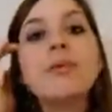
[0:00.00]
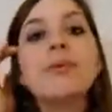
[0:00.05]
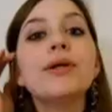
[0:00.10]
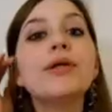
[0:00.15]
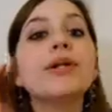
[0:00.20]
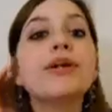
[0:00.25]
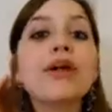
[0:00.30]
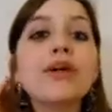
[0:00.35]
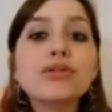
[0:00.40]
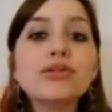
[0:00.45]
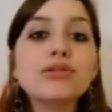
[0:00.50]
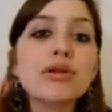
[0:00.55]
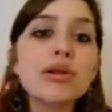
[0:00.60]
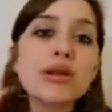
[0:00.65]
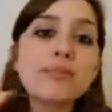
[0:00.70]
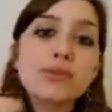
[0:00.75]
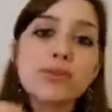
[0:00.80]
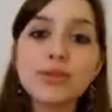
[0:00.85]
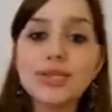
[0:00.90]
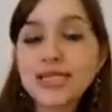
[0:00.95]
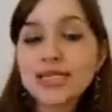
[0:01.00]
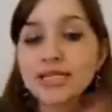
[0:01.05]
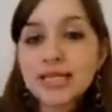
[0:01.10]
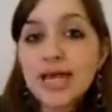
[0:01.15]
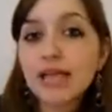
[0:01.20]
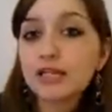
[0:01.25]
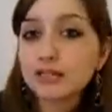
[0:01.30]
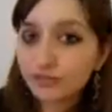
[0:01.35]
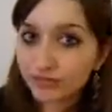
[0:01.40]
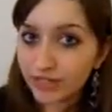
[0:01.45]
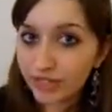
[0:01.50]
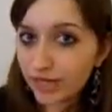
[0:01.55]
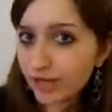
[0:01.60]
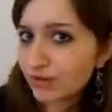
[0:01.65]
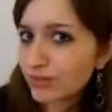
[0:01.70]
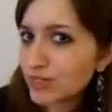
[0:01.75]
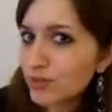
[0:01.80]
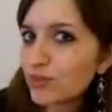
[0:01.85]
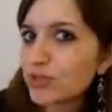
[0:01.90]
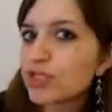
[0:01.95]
but it also comes with these color videos,